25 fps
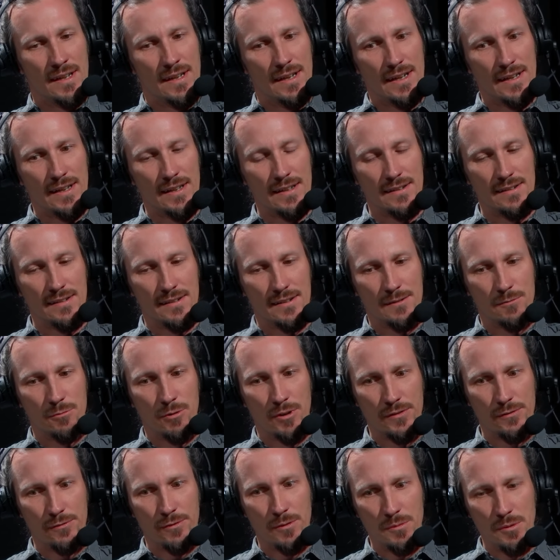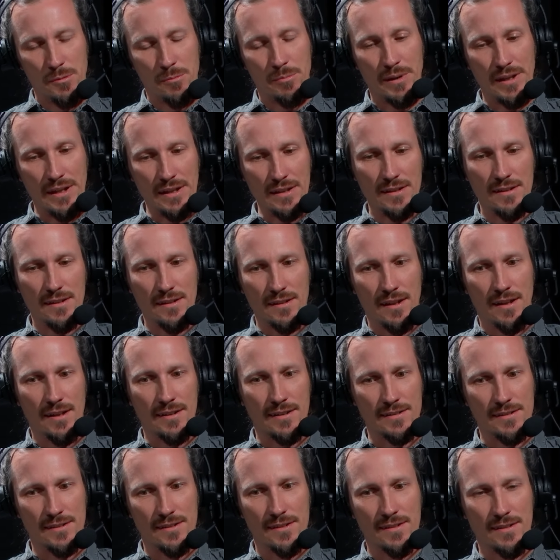And it was from the beginning,
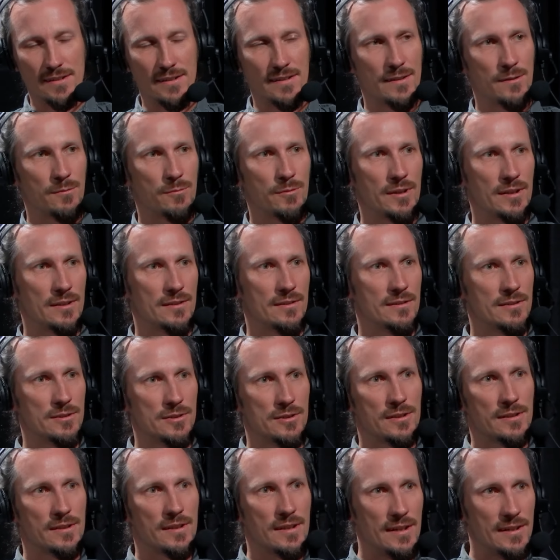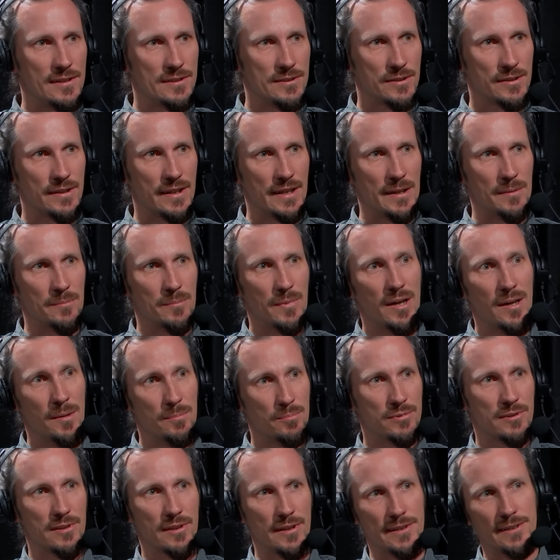like in a sense, when digital culture came
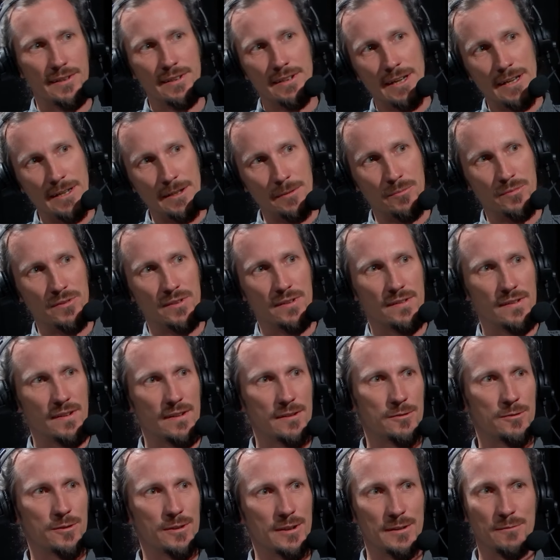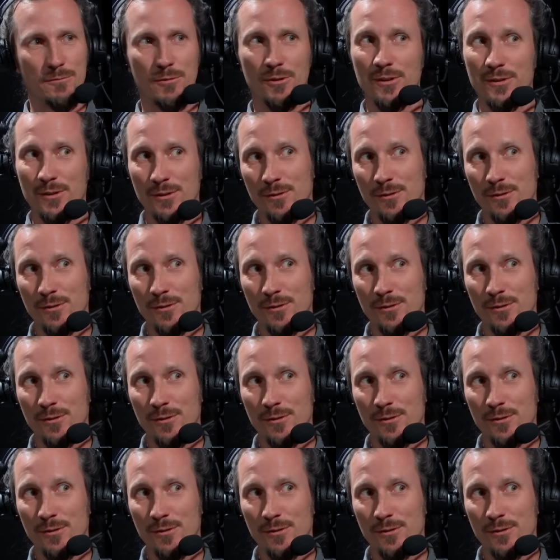up, like games, etc. It was